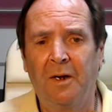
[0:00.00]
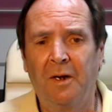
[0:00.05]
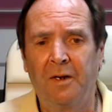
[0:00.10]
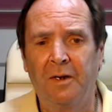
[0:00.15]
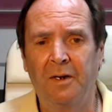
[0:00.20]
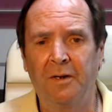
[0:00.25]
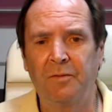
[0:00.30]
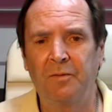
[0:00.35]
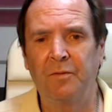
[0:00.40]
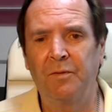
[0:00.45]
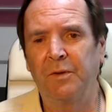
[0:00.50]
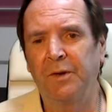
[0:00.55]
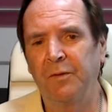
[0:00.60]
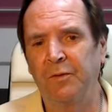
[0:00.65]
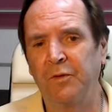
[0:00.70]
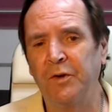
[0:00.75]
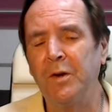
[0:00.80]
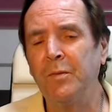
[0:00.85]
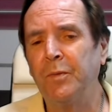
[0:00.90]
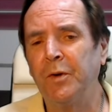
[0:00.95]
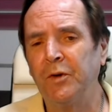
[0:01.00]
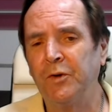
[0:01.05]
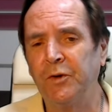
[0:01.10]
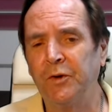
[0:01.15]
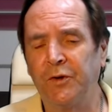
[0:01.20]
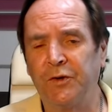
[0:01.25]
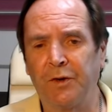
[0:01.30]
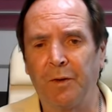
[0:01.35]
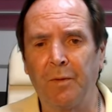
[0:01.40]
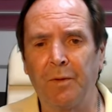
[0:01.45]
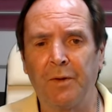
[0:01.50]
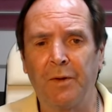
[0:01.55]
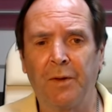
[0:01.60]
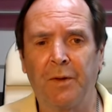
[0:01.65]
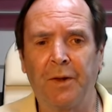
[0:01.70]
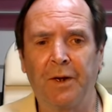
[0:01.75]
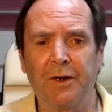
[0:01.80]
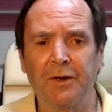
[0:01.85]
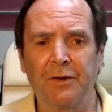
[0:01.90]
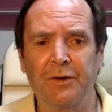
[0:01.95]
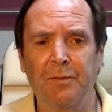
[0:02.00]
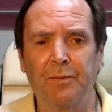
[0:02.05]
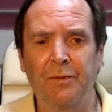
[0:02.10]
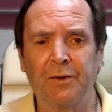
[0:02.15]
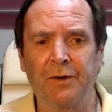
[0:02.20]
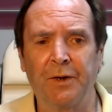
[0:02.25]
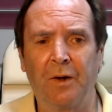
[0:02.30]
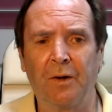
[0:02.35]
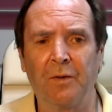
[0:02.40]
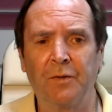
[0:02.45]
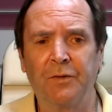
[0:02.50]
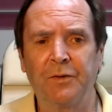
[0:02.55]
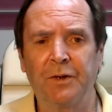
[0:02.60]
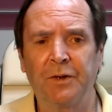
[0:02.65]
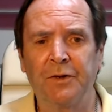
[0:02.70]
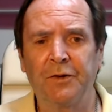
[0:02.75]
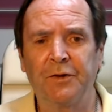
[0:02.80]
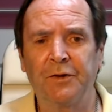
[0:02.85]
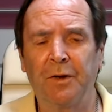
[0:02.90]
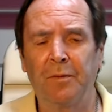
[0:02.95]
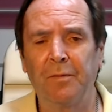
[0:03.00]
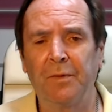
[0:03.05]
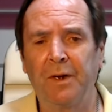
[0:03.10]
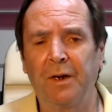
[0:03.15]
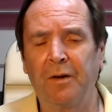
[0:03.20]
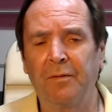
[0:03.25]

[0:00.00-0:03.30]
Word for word: And they've reproduced some of the things themselves, and some they have